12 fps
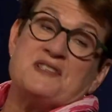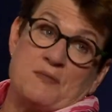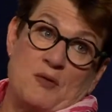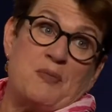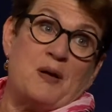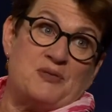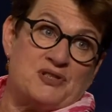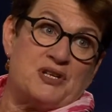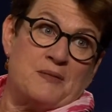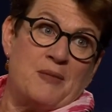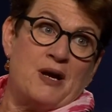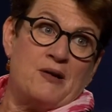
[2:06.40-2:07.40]
that were published in
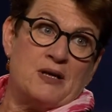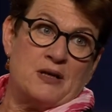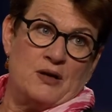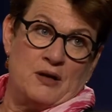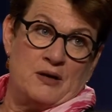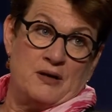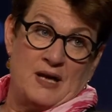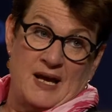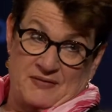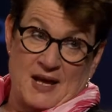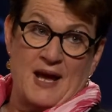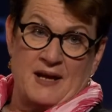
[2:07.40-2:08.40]
America
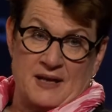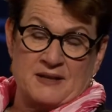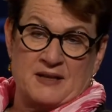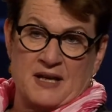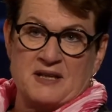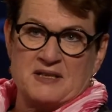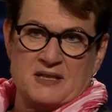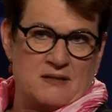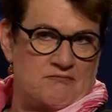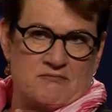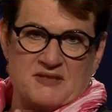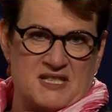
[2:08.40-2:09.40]
in the
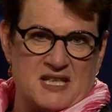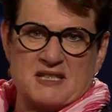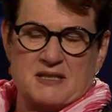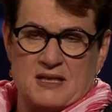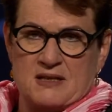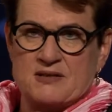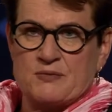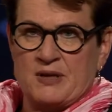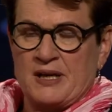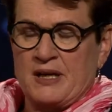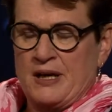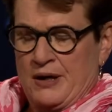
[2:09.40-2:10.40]
1960s,
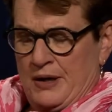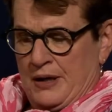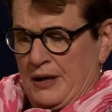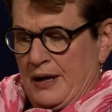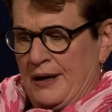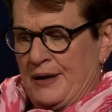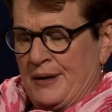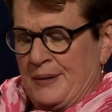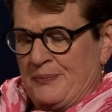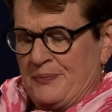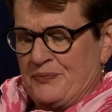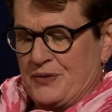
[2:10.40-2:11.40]
really,
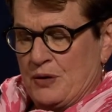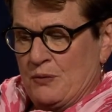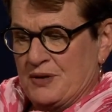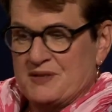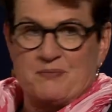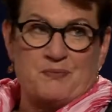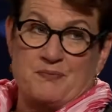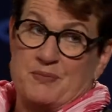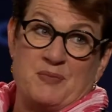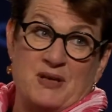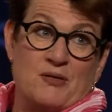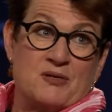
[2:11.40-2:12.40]
was
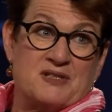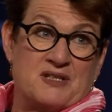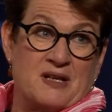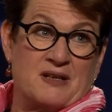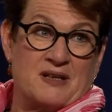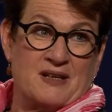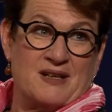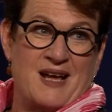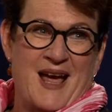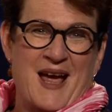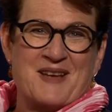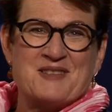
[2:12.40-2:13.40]
Pippi Longstocking.
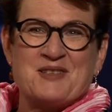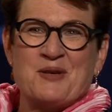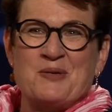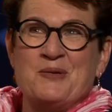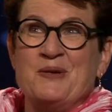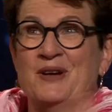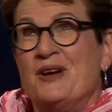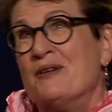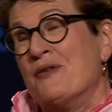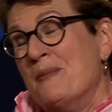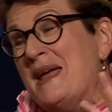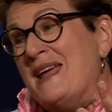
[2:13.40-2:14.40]
And so
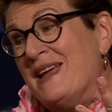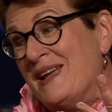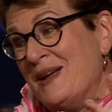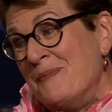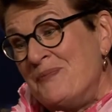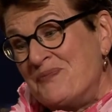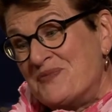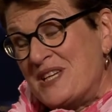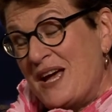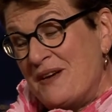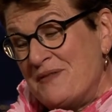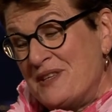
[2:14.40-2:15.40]
for me, to
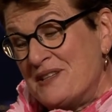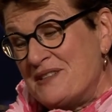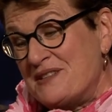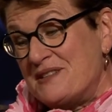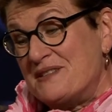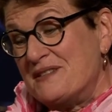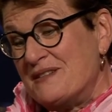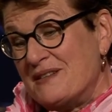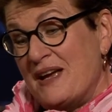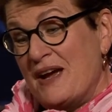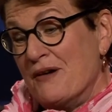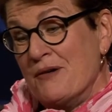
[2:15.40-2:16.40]
have this
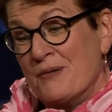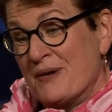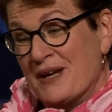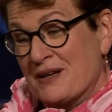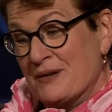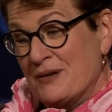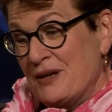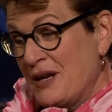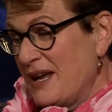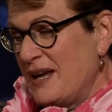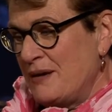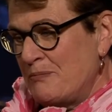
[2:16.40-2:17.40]
heroine
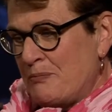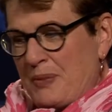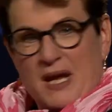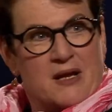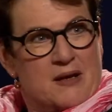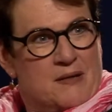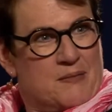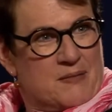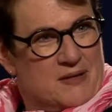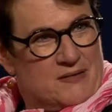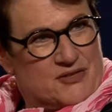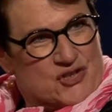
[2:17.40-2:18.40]
in big,
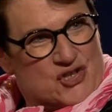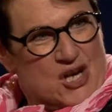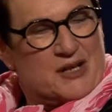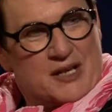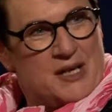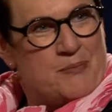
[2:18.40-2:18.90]
chunky